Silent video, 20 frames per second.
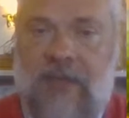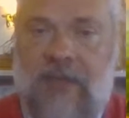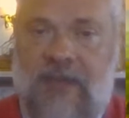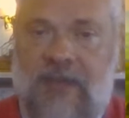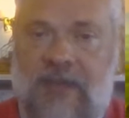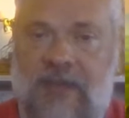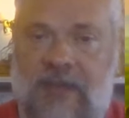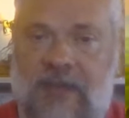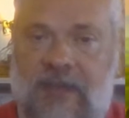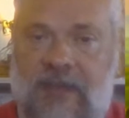in
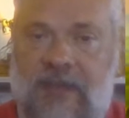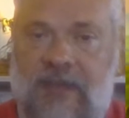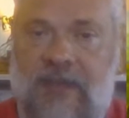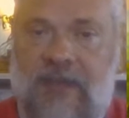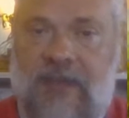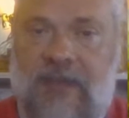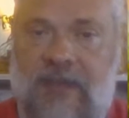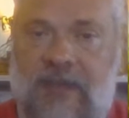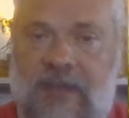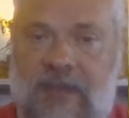
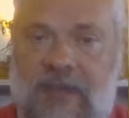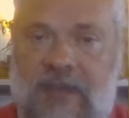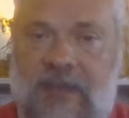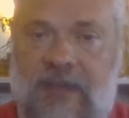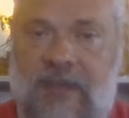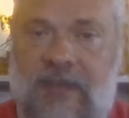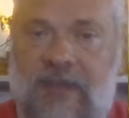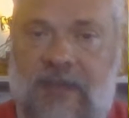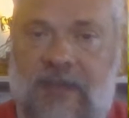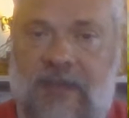1530
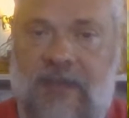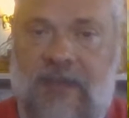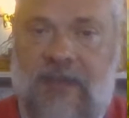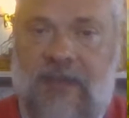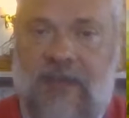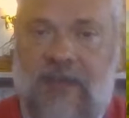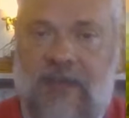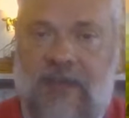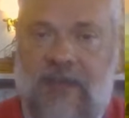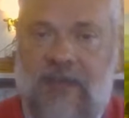
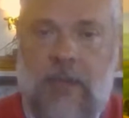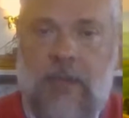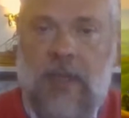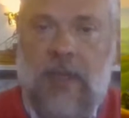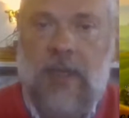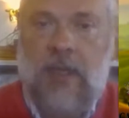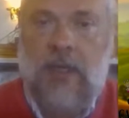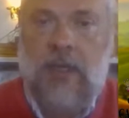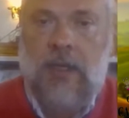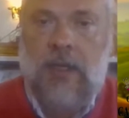and became
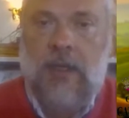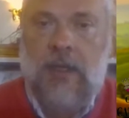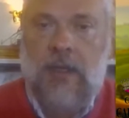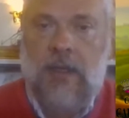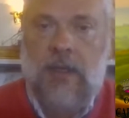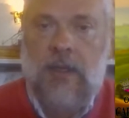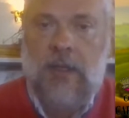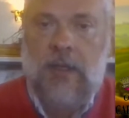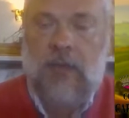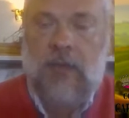
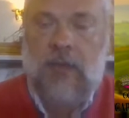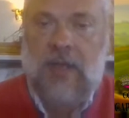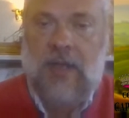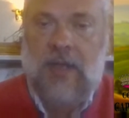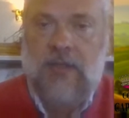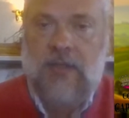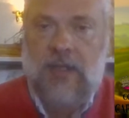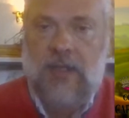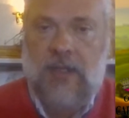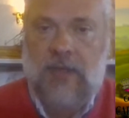a
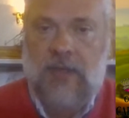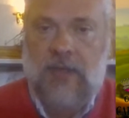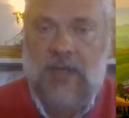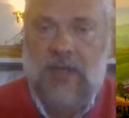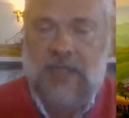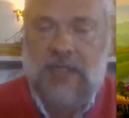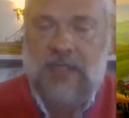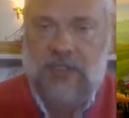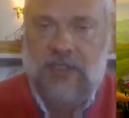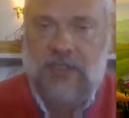
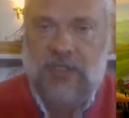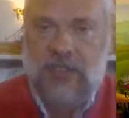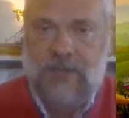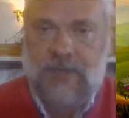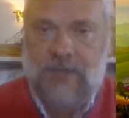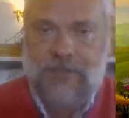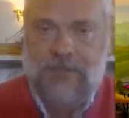grand duchy.